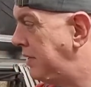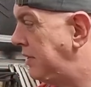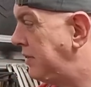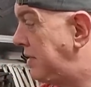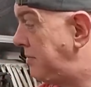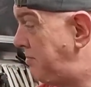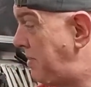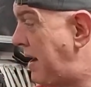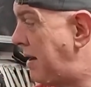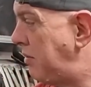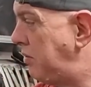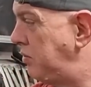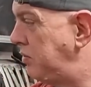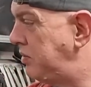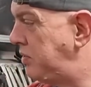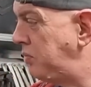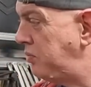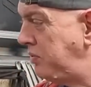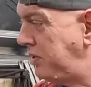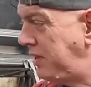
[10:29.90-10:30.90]

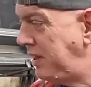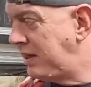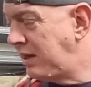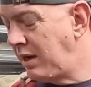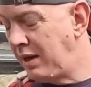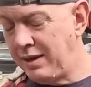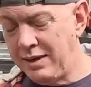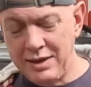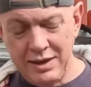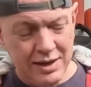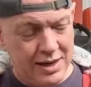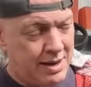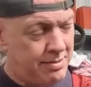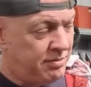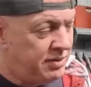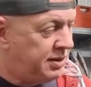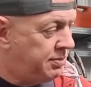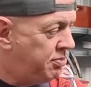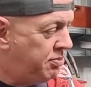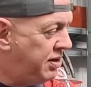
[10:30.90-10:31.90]
barrels all need cleaning up,
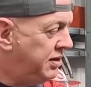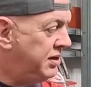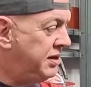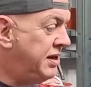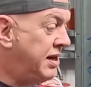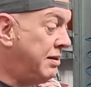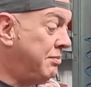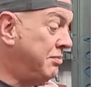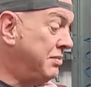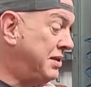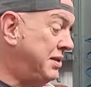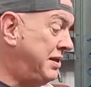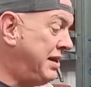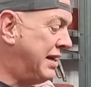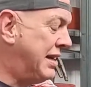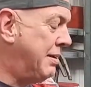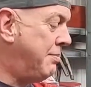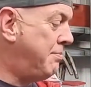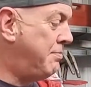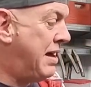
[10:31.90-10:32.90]
the spritzing up and
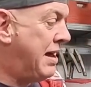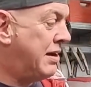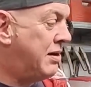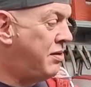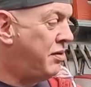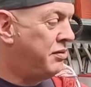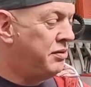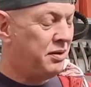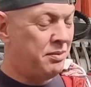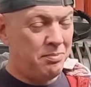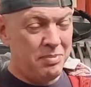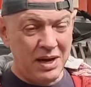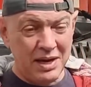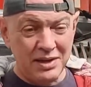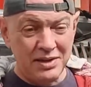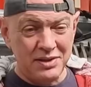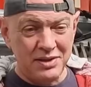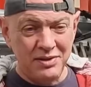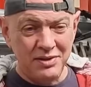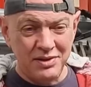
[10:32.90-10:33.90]
sticking back on. The
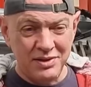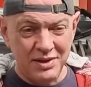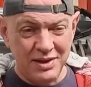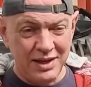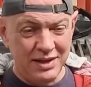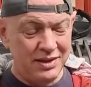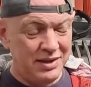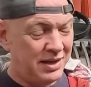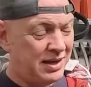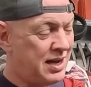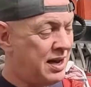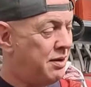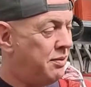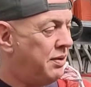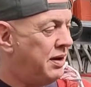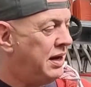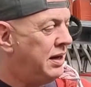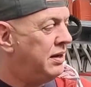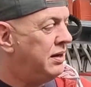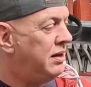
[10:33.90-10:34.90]
pistons need to
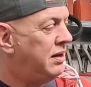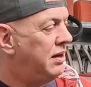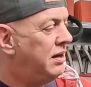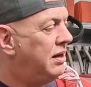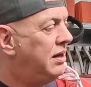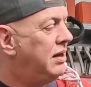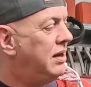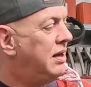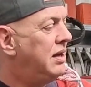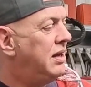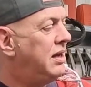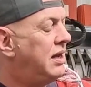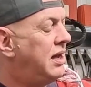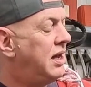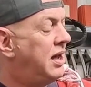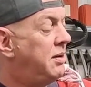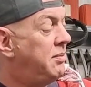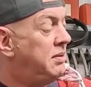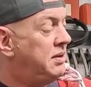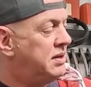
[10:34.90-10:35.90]
go in.
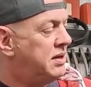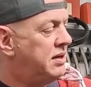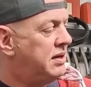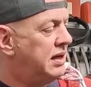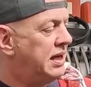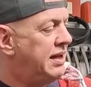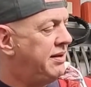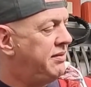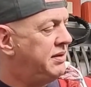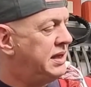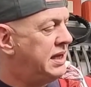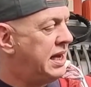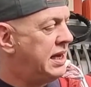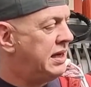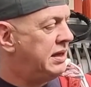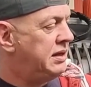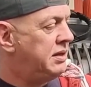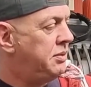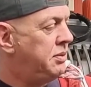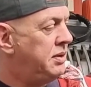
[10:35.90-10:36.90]
He's going to give us a
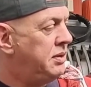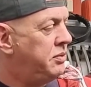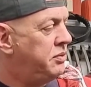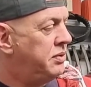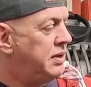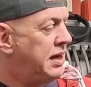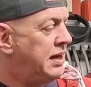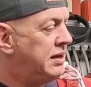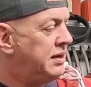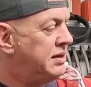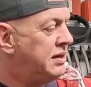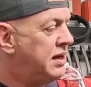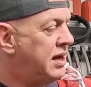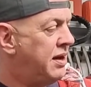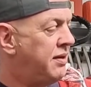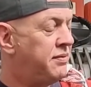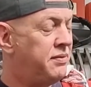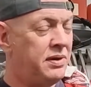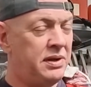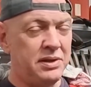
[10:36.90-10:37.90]
hand doing all that
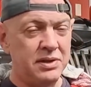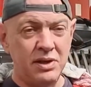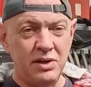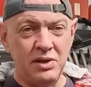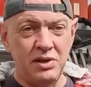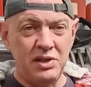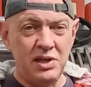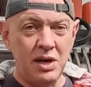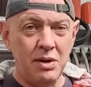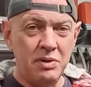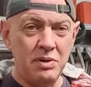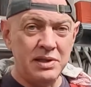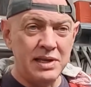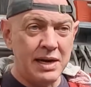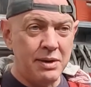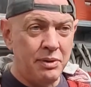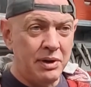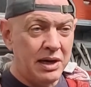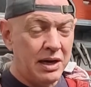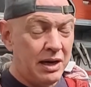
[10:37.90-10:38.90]
stuff, and he's going to show us
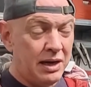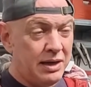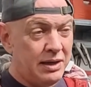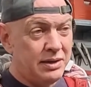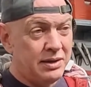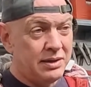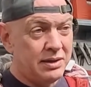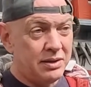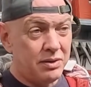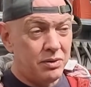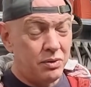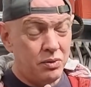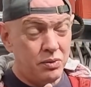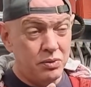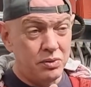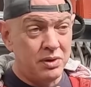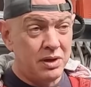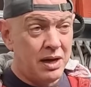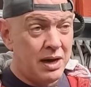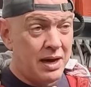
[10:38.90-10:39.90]
how he cleaned all